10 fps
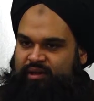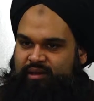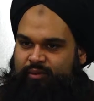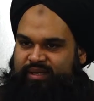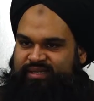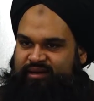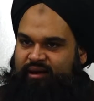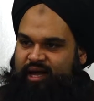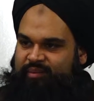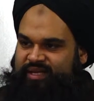The Wazir
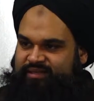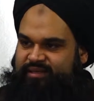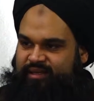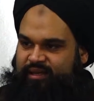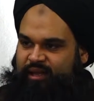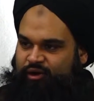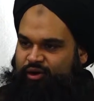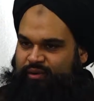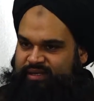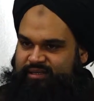Khan Masjid in
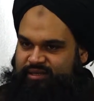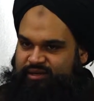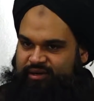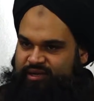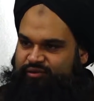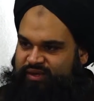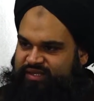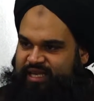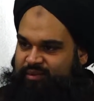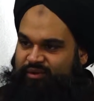Lahore was actually turned into a
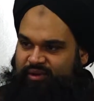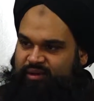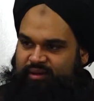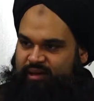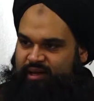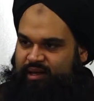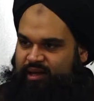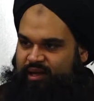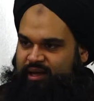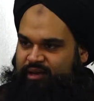stable
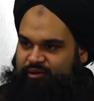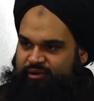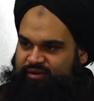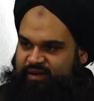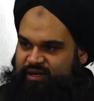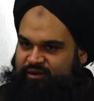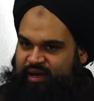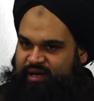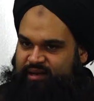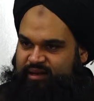in order to
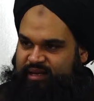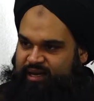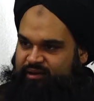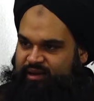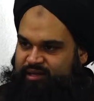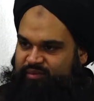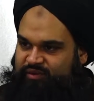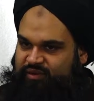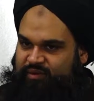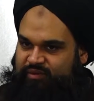degrade and denigrate the
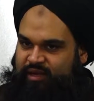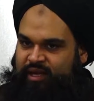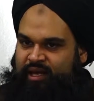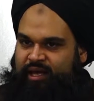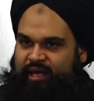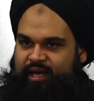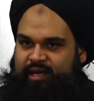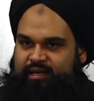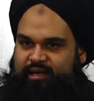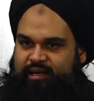Muslims.
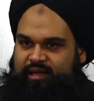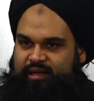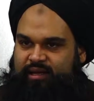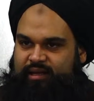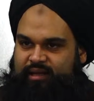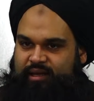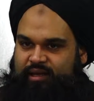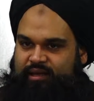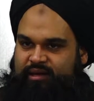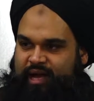And
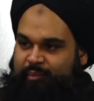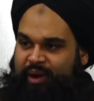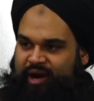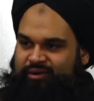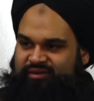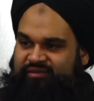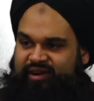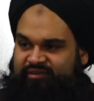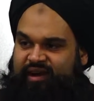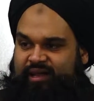their empire was a
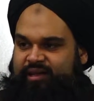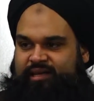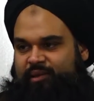very violent